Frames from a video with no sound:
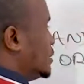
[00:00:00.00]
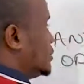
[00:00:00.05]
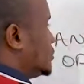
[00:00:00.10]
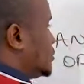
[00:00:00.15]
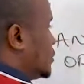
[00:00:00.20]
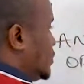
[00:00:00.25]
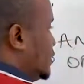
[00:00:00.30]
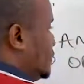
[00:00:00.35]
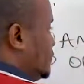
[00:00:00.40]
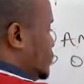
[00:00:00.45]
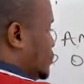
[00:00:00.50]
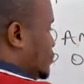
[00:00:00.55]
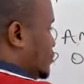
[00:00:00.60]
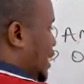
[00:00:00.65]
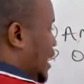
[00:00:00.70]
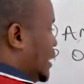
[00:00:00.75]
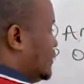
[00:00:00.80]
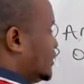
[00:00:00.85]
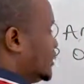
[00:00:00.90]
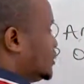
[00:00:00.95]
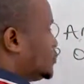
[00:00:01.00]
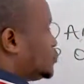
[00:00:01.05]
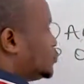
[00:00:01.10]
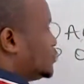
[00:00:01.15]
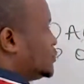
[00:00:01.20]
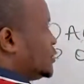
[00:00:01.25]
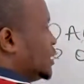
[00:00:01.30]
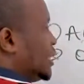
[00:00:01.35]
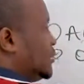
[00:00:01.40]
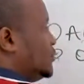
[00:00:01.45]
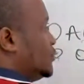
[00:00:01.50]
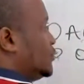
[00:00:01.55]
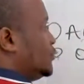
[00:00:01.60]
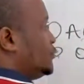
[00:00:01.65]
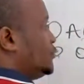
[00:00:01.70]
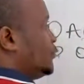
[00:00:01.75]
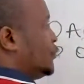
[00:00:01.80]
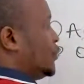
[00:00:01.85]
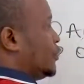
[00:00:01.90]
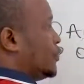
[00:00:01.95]
So if you have a truth table
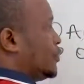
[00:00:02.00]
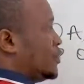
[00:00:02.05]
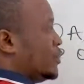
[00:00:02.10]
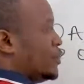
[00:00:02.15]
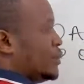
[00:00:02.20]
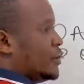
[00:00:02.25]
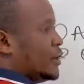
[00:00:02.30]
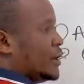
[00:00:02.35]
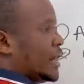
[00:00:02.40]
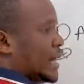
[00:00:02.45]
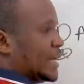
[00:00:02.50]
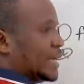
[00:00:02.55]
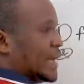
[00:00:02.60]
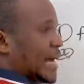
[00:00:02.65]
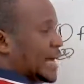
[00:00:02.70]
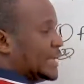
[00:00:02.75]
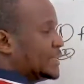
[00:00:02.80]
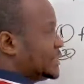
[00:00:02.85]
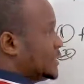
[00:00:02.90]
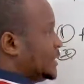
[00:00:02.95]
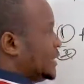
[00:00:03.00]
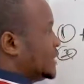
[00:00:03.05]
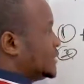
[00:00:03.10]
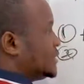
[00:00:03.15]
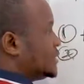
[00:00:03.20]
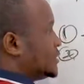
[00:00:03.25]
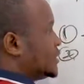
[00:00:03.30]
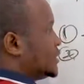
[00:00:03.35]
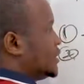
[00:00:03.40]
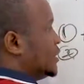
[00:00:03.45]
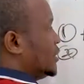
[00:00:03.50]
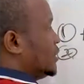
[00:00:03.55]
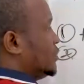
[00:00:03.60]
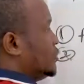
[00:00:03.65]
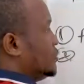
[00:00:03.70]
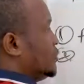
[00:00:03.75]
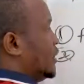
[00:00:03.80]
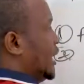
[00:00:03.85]
for an AND gate, you